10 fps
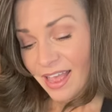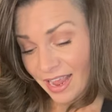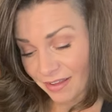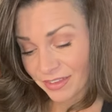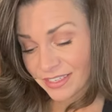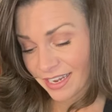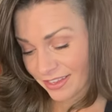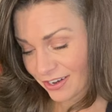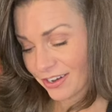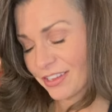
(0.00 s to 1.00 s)
I have the Death
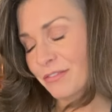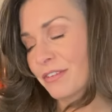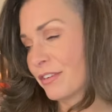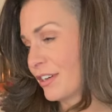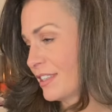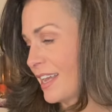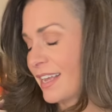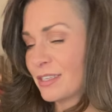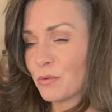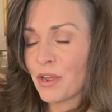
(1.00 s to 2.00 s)
card in the reverse.
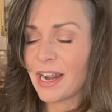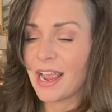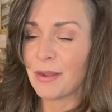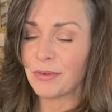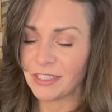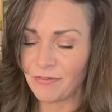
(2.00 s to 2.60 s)
That's what I was